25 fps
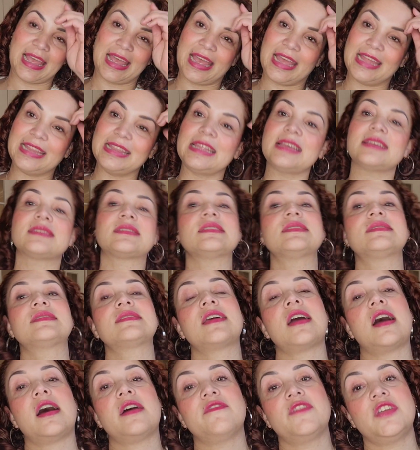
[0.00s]
and this is
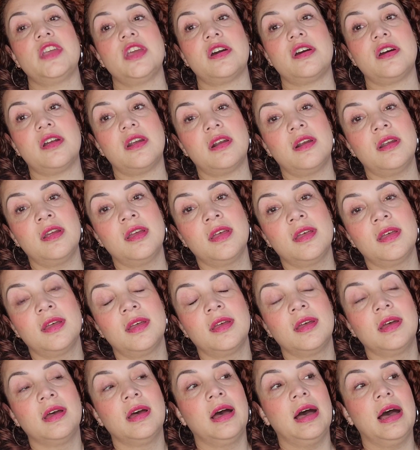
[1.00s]
caviar.
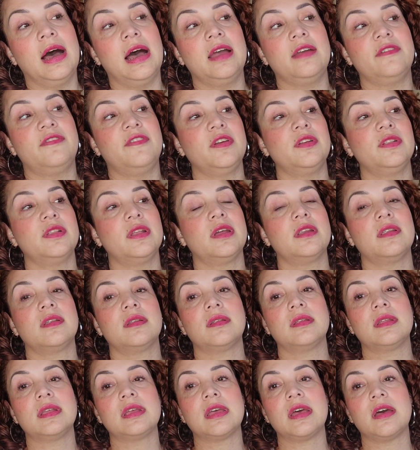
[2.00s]
I feel that
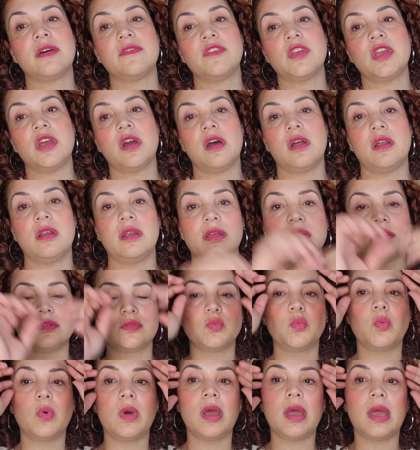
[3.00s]
caviar
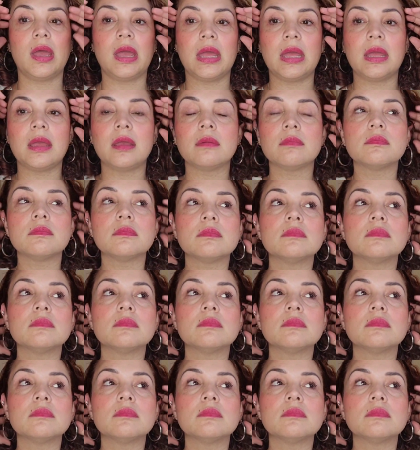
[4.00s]
is way